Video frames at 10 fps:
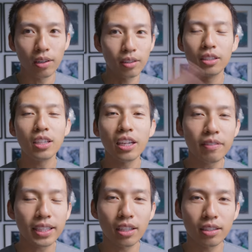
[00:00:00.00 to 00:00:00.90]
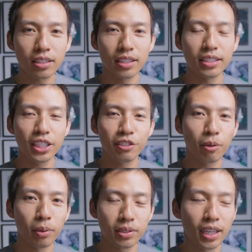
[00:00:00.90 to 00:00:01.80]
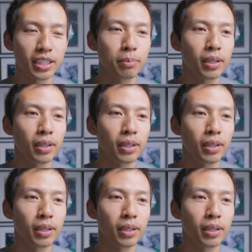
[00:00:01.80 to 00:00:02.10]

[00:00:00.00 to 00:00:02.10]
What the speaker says: A ton of things on this list I use for both sides,